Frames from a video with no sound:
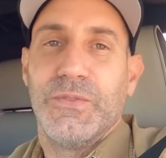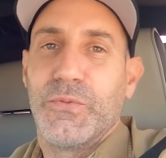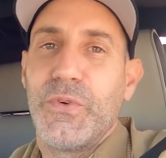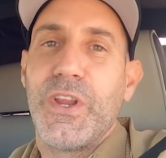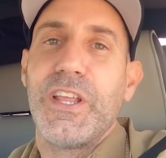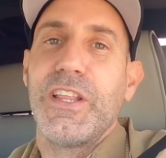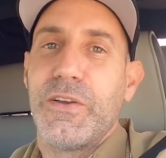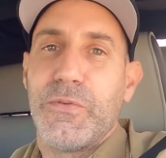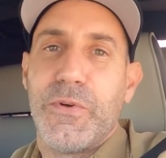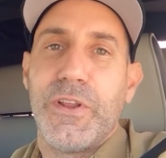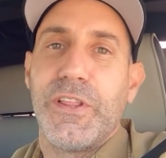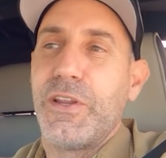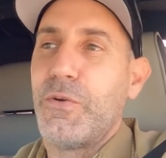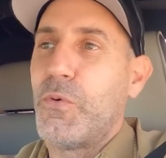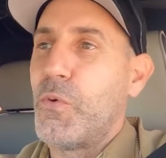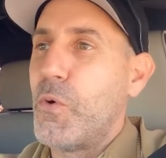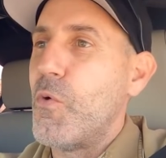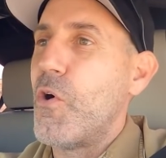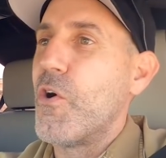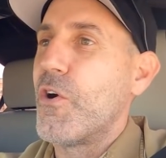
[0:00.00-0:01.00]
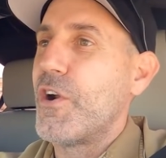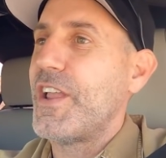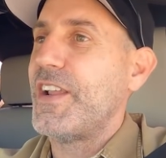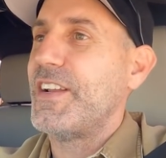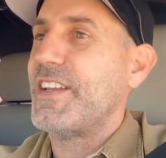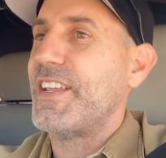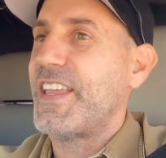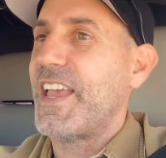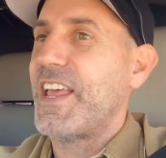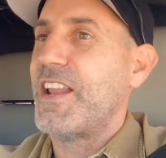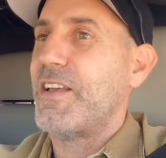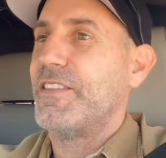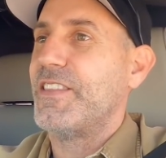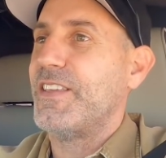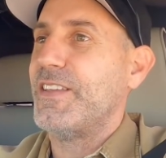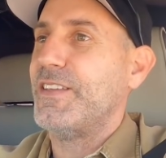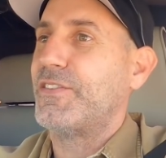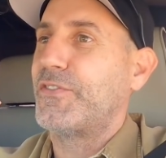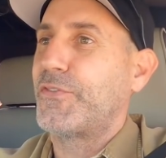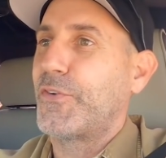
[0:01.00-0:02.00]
really, really rewarding to get these